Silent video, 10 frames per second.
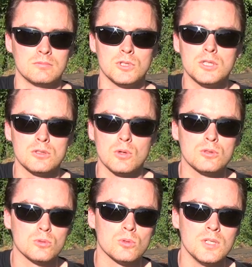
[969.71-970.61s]
which is
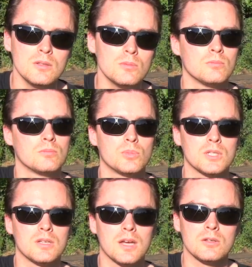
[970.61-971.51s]
also green,
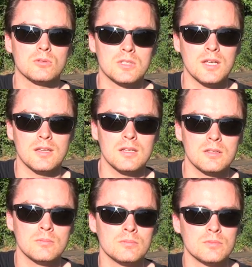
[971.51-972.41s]
but I don't say that.
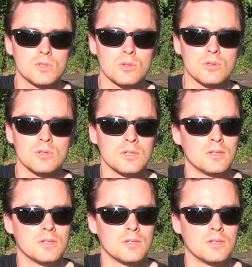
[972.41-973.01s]
So